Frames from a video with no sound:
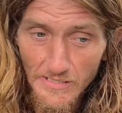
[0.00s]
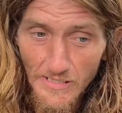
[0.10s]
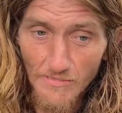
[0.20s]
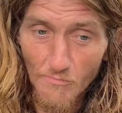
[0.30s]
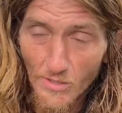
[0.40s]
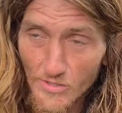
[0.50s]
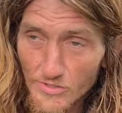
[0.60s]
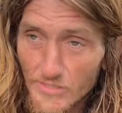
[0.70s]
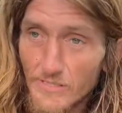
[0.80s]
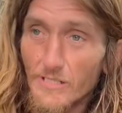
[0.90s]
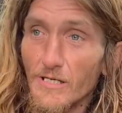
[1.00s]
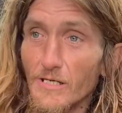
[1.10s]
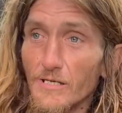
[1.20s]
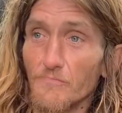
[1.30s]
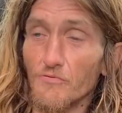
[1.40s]
and watching
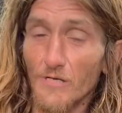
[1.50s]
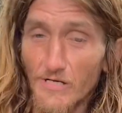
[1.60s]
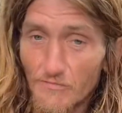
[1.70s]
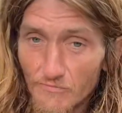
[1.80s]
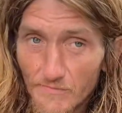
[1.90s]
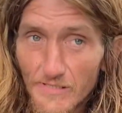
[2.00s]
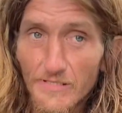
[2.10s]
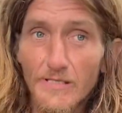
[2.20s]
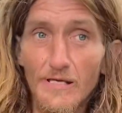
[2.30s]
and praying for me,